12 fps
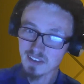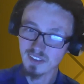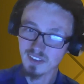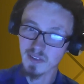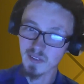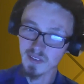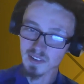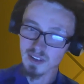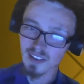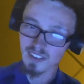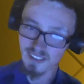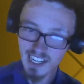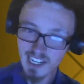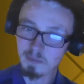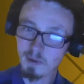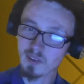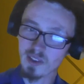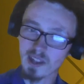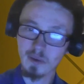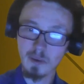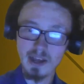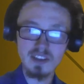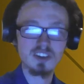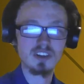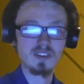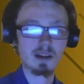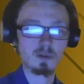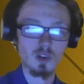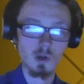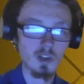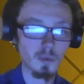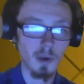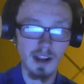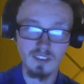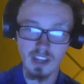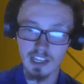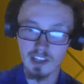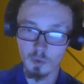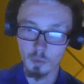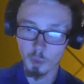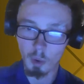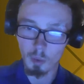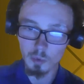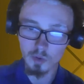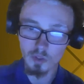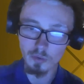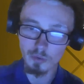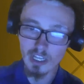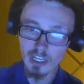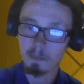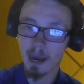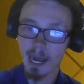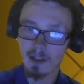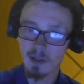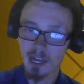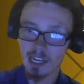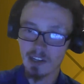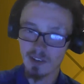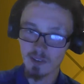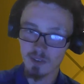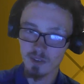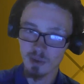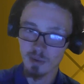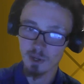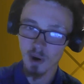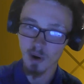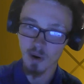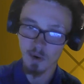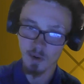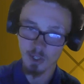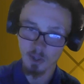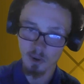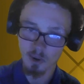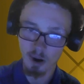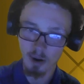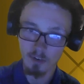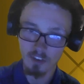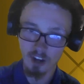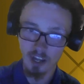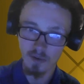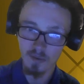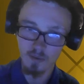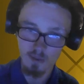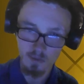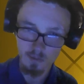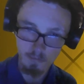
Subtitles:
So the second part to that question that I was going to ask is what was the feedback like that you got on your art style?